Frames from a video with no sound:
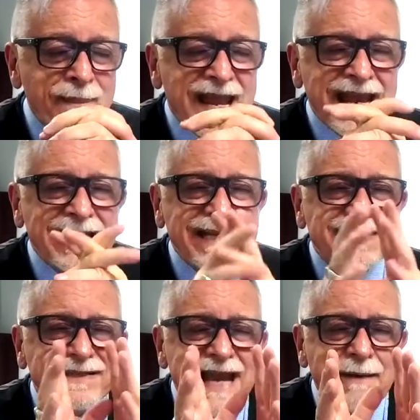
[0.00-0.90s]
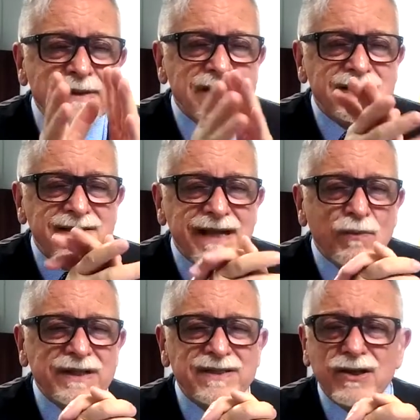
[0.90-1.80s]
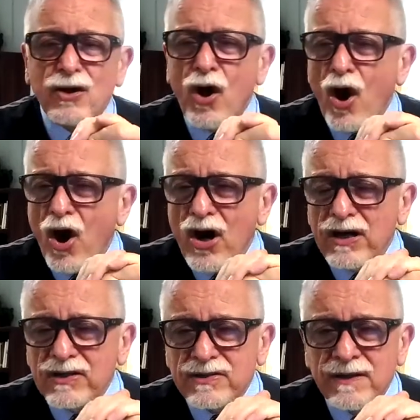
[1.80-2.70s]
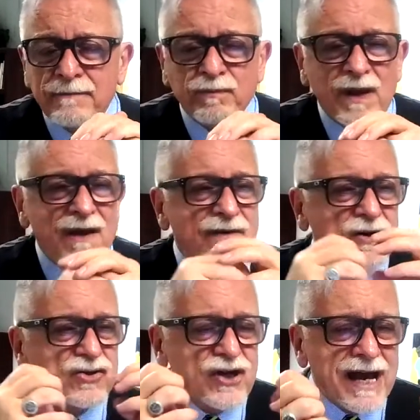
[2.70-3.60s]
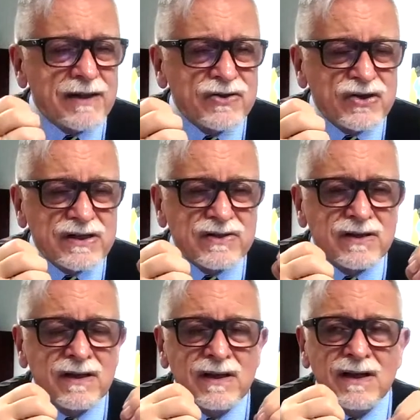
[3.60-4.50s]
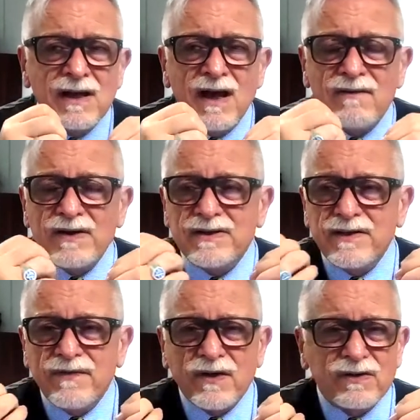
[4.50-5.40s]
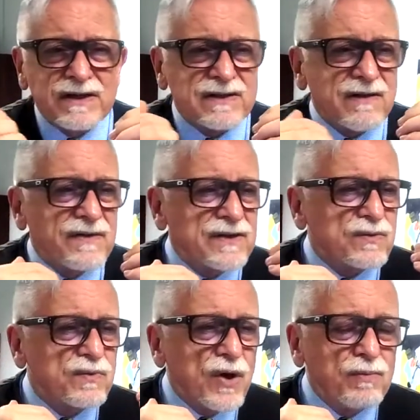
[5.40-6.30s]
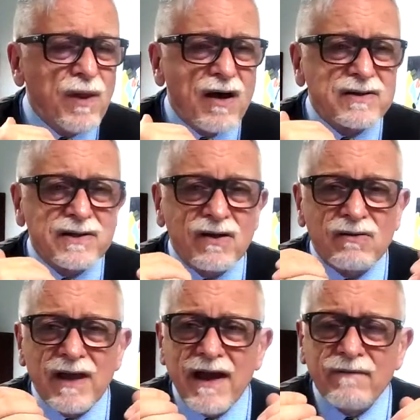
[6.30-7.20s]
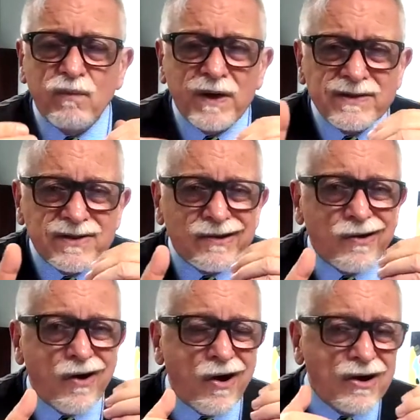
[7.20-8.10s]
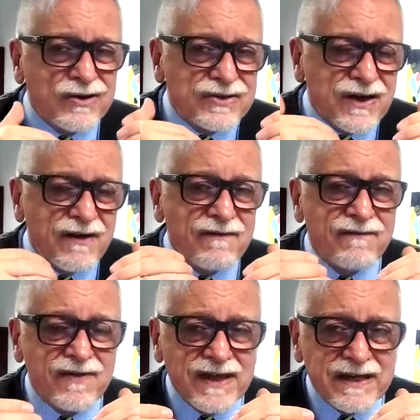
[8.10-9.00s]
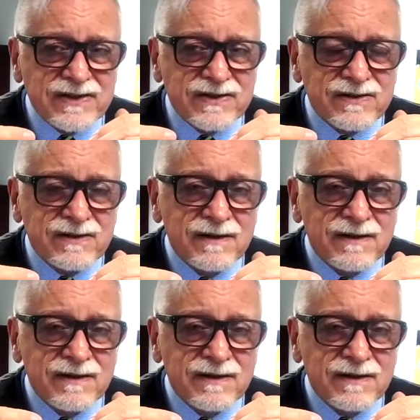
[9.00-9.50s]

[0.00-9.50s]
and examine this to say, what's the cause of our challenges, of our difficulties, of these roadblocks in our life? What's the cause of this?